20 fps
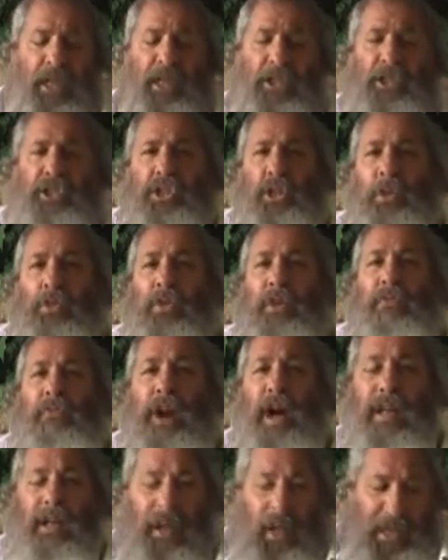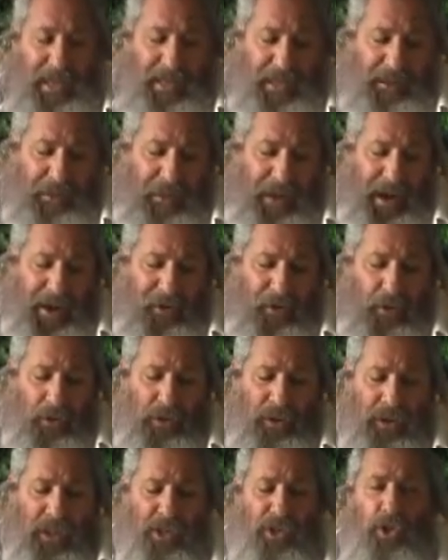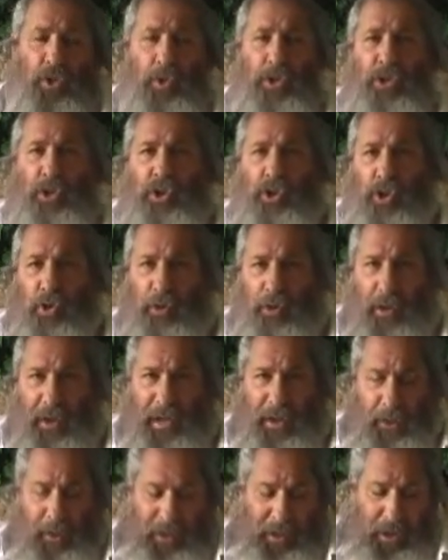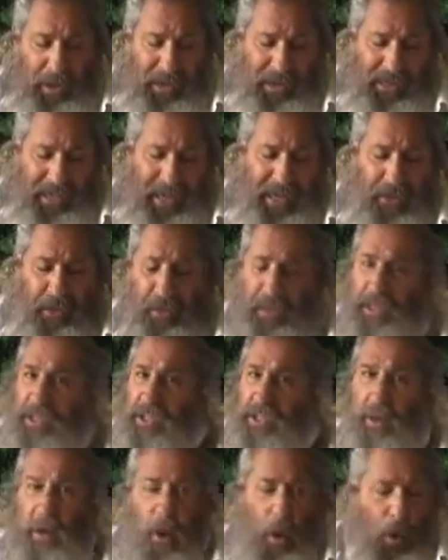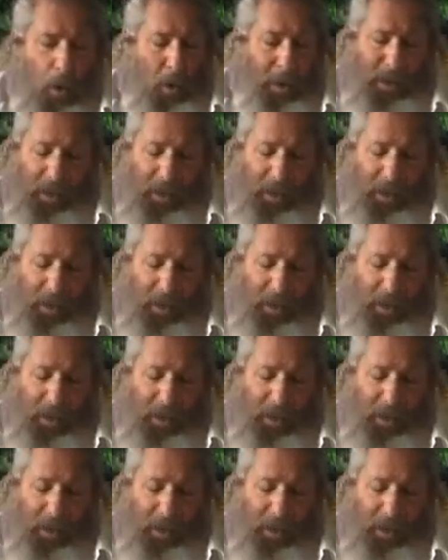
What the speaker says: Children of Holocaust Survivors, the Jewish Journal here in Los Angeles or